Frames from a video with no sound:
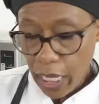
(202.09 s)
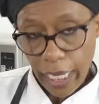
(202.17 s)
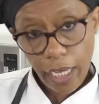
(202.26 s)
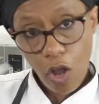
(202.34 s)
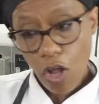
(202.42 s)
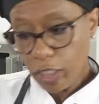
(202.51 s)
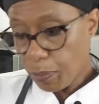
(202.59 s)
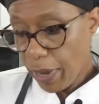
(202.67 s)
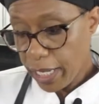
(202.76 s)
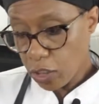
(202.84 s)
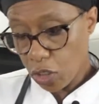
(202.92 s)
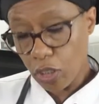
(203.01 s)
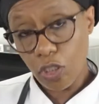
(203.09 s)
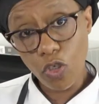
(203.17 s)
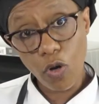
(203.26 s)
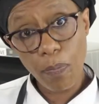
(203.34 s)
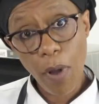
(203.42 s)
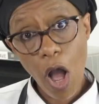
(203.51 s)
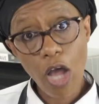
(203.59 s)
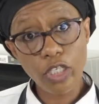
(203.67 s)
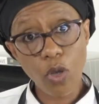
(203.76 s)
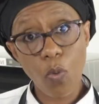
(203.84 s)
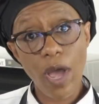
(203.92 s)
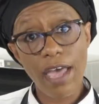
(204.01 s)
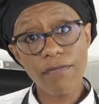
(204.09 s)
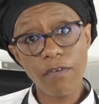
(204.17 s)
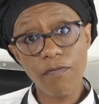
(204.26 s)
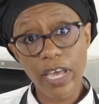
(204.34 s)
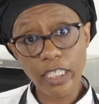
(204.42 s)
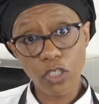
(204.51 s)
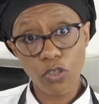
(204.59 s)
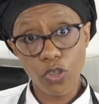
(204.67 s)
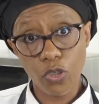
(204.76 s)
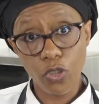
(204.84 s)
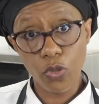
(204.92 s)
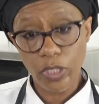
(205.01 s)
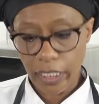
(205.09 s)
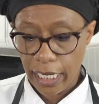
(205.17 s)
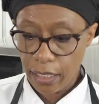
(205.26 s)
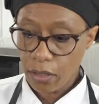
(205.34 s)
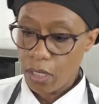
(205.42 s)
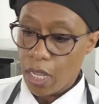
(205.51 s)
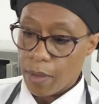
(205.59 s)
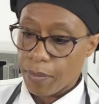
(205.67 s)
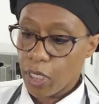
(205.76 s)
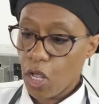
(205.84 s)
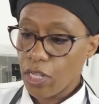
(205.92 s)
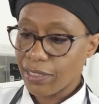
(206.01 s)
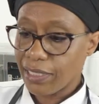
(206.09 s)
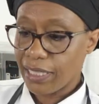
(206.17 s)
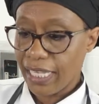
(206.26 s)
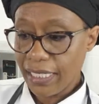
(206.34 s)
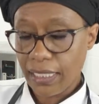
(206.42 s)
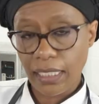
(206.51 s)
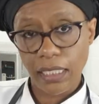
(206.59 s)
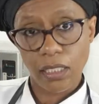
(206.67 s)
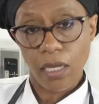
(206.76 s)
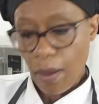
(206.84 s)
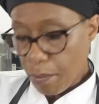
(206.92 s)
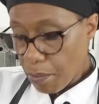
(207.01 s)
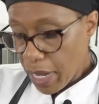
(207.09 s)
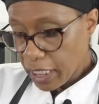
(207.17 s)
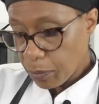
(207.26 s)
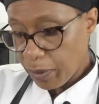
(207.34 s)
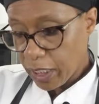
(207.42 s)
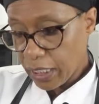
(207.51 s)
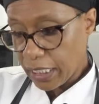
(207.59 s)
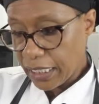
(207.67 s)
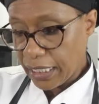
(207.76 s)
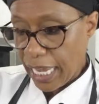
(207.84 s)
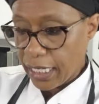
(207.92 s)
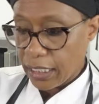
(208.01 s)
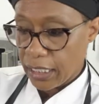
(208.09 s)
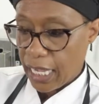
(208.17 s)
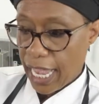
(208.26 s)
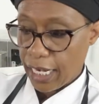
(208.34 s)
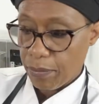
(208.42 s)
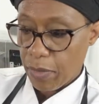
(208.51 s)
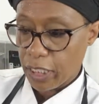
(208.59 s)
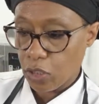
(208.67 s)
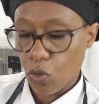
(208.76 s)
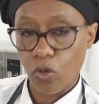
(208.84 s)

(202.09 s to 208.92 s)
It all depends on your pot or whatever vessel you're using, because this must be to the center and it must go